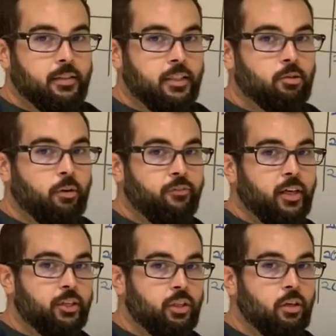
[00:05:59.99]
it's a
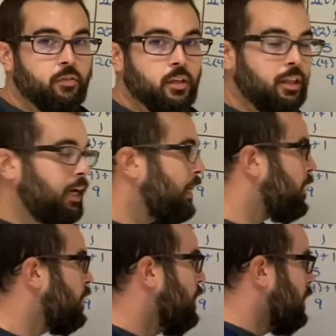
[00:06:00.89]
reflection over a
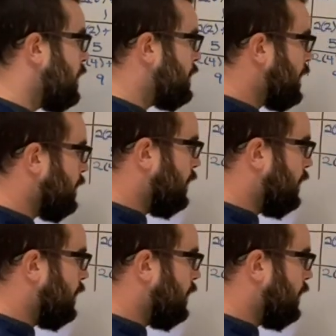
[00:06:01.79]
line. And that